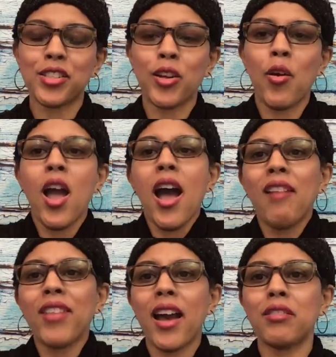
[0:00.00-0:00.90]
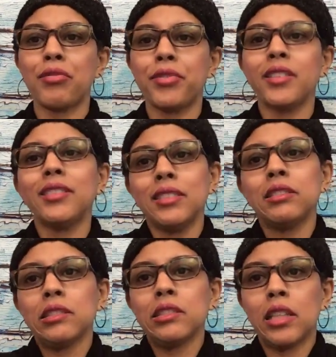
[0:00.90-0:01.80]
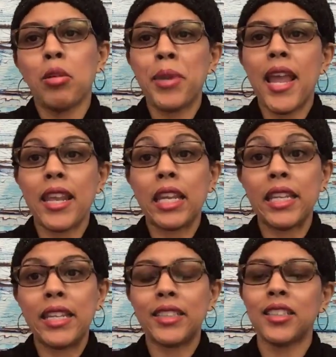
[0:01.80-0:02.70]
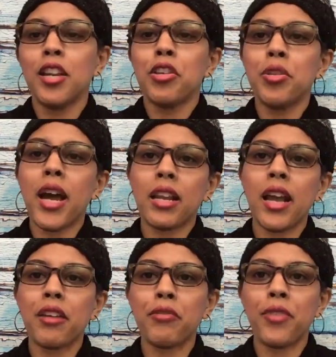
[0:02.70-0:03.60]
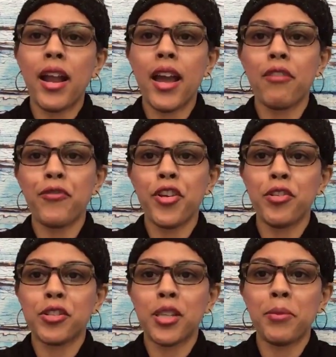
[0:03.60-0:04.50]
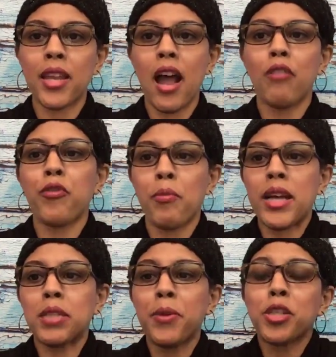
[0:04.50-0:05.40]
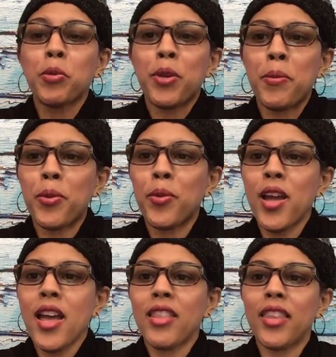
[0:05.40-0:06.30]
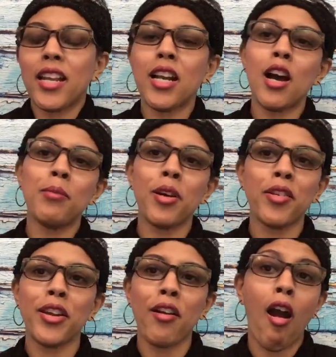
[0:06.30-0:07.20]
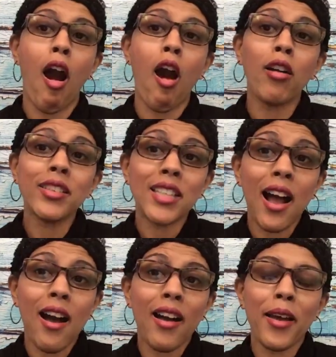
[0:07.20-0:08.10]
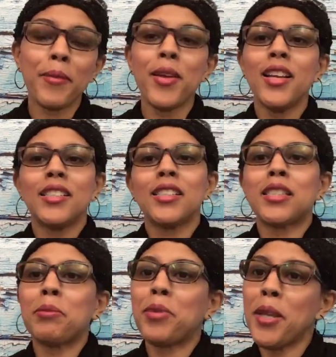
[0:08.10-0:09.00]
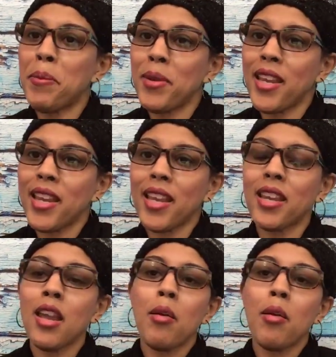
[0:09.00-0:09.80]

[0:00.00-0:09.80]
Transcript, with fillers: So I've got to kind of, I mean, analytics. You got to kind of, I got to figure something out for my special people that come on here all the time just to peep in.